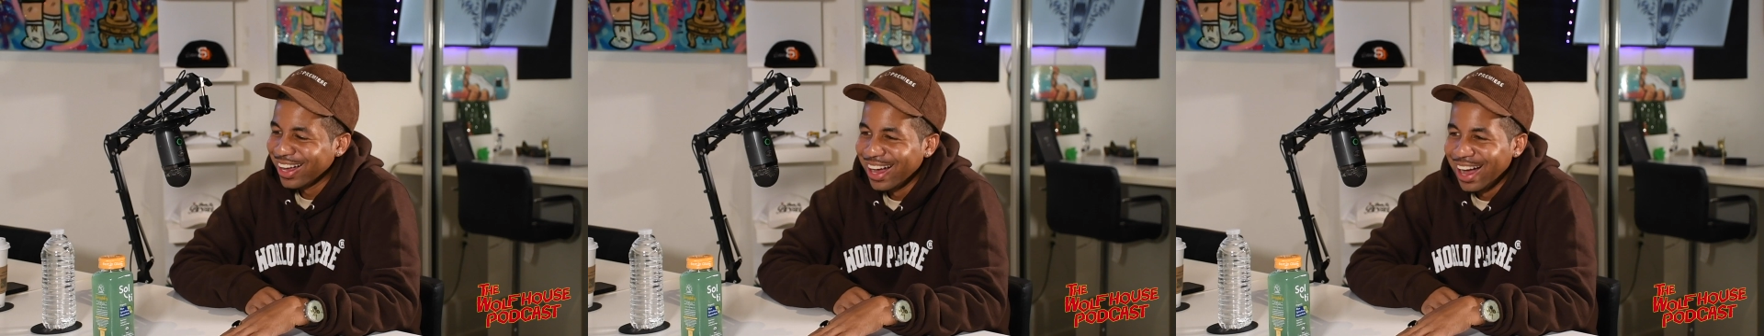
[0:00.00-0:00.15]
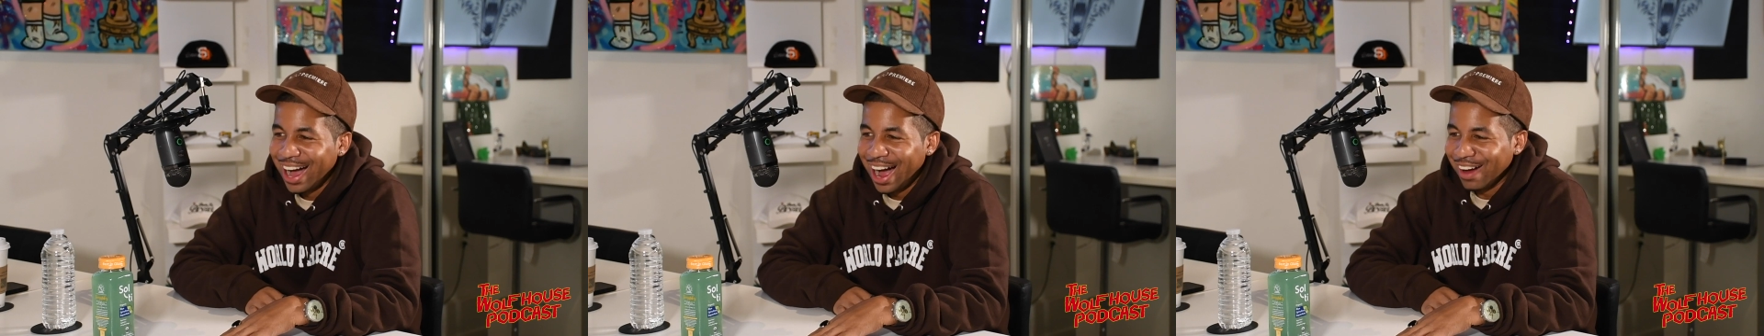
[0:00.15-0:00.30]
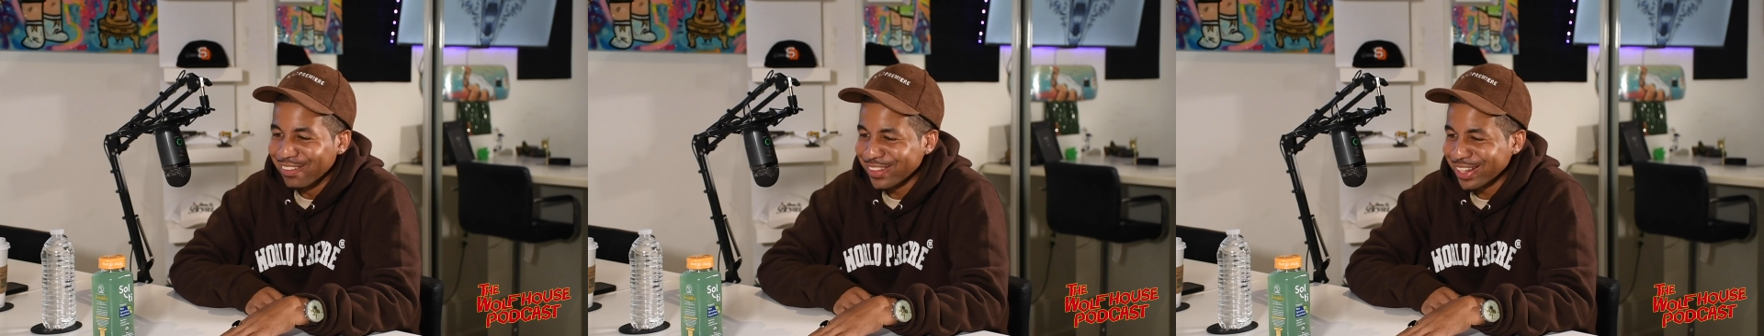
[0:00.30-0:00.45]

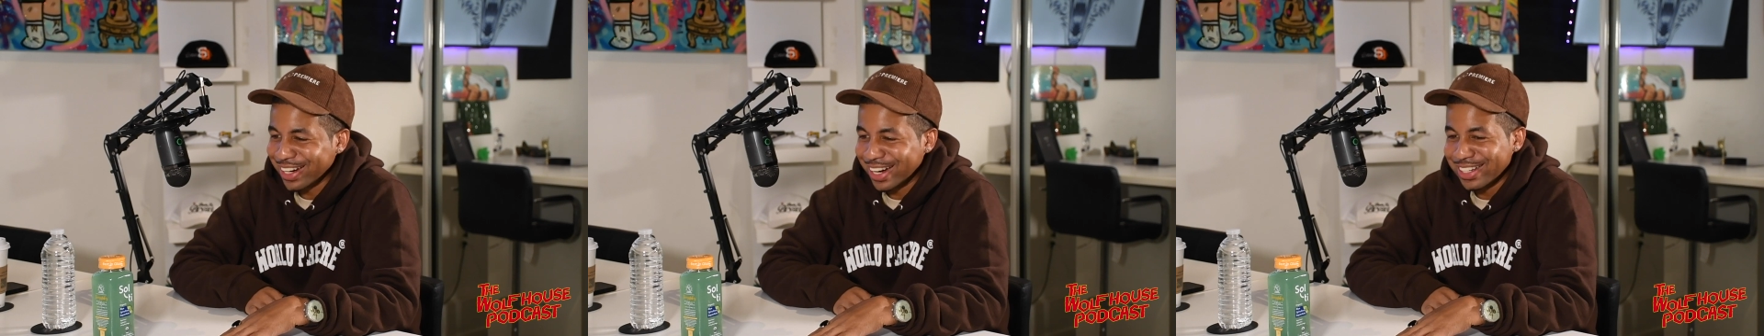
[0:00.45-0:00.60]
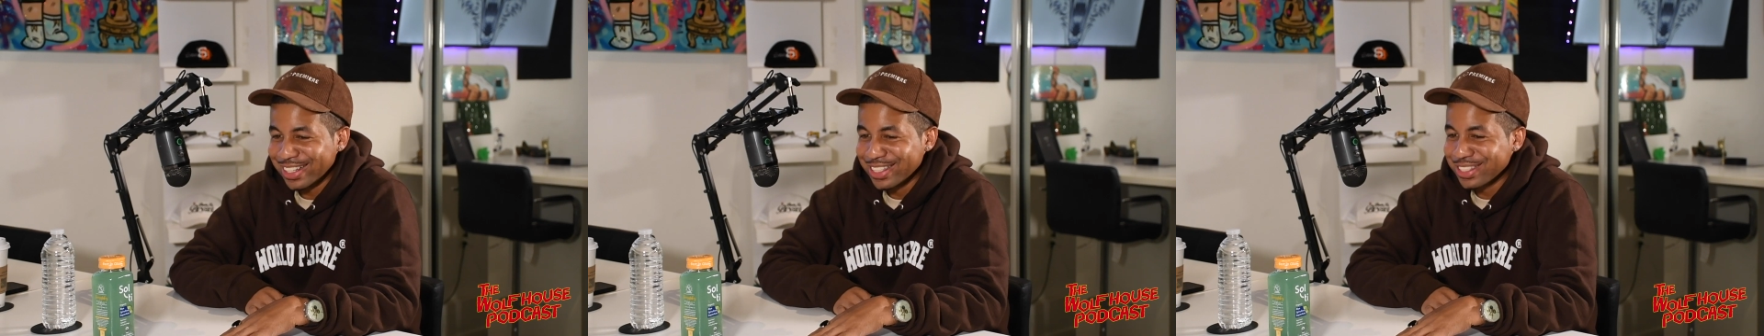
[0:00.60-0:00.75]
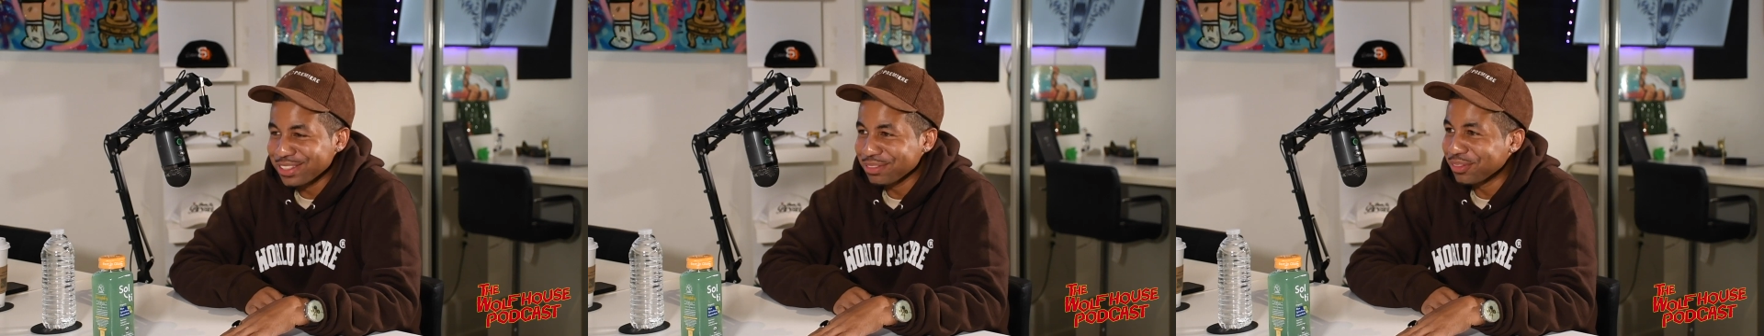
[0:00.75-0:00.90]
I'm like, I
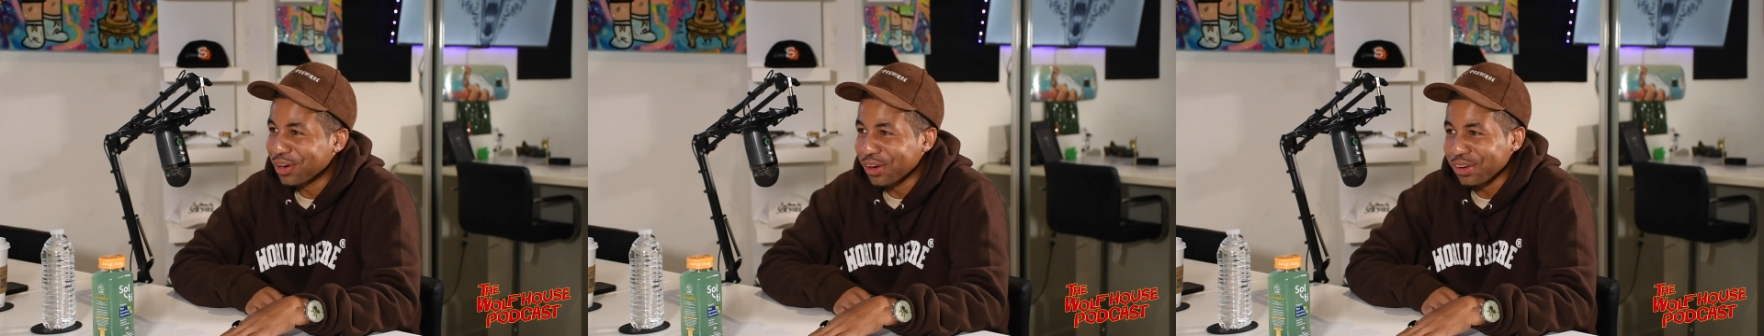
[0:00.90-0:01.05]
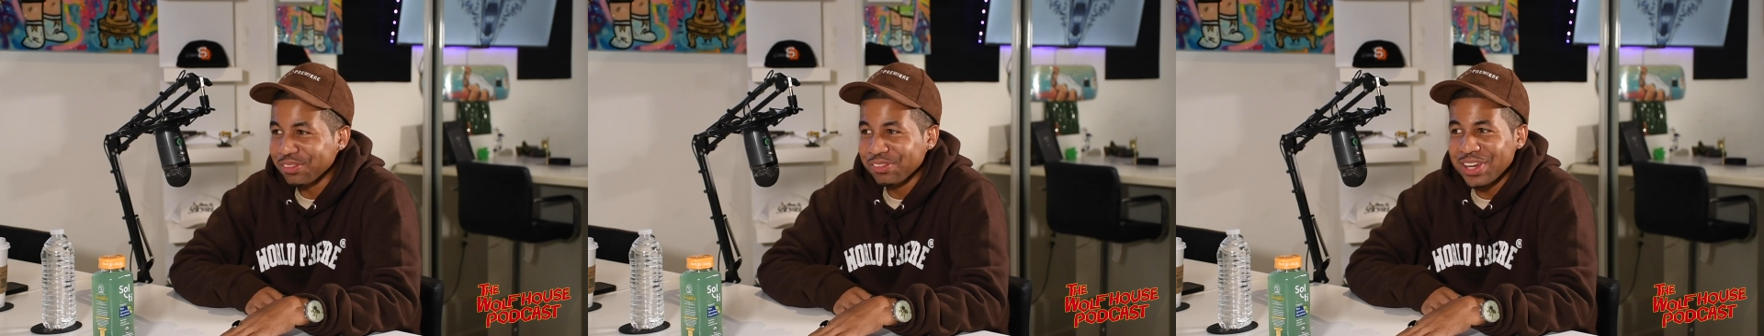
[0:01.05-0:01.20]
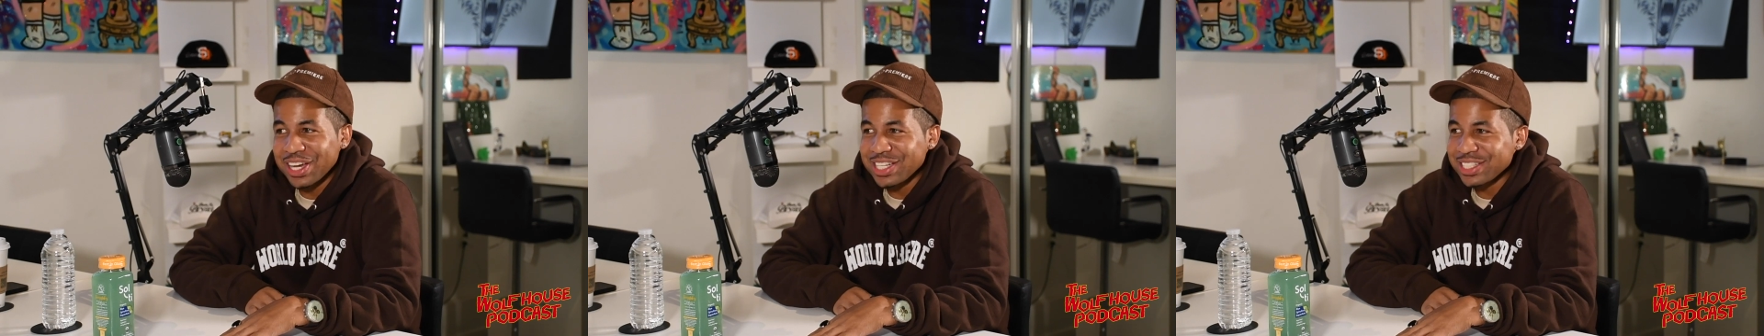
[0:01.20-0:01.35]
need some
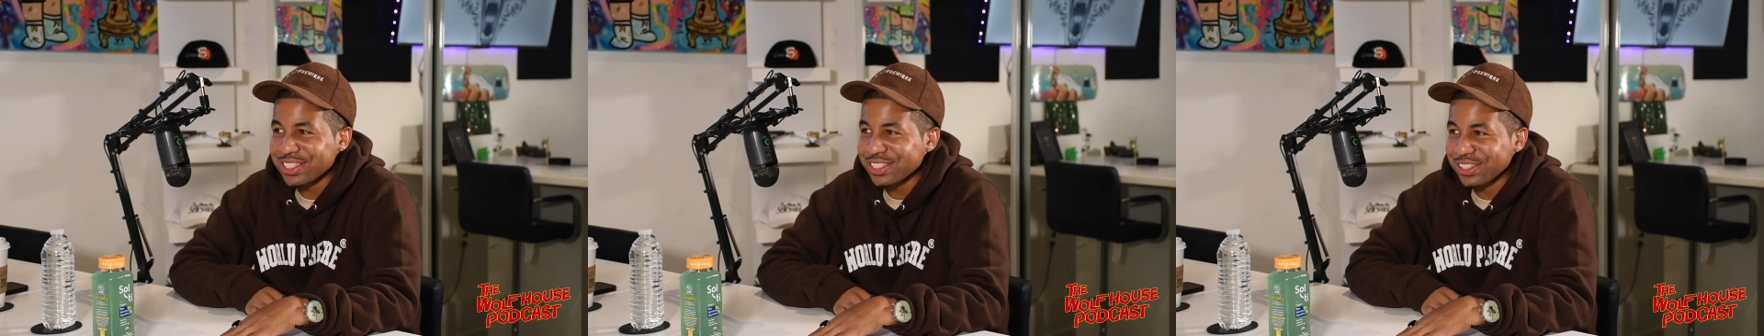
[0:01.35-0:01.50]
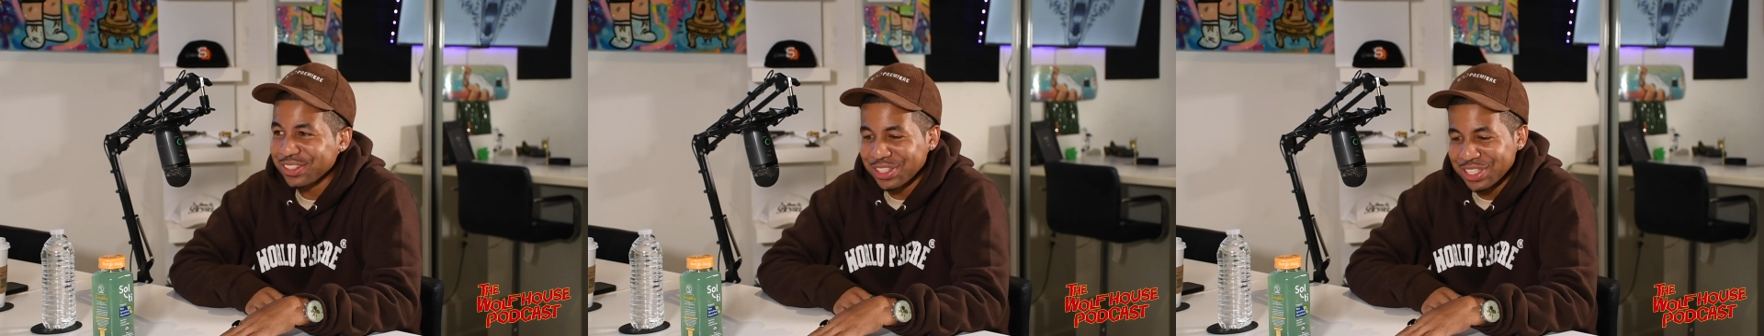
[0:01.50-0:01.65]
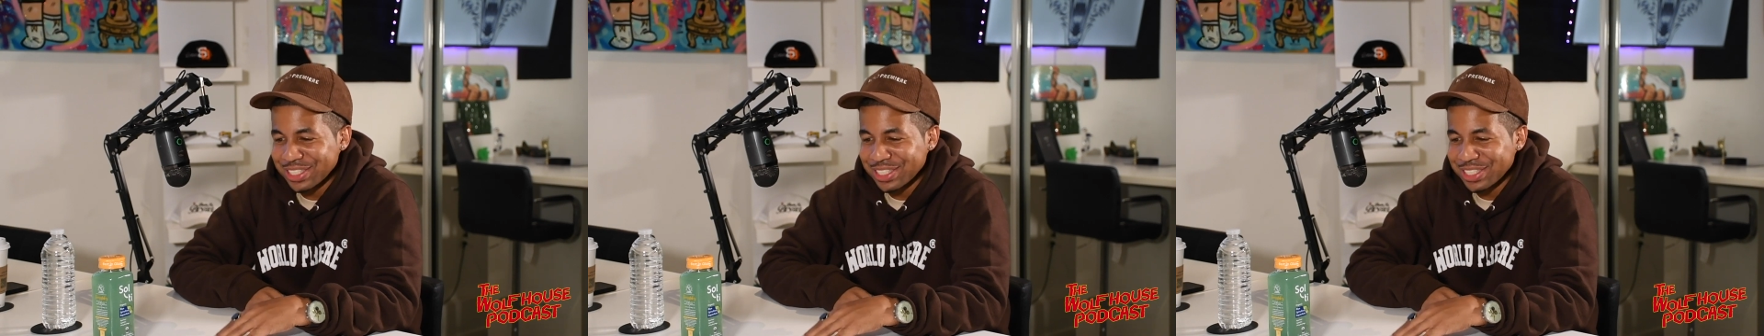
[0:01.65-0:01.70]
motivation, dude.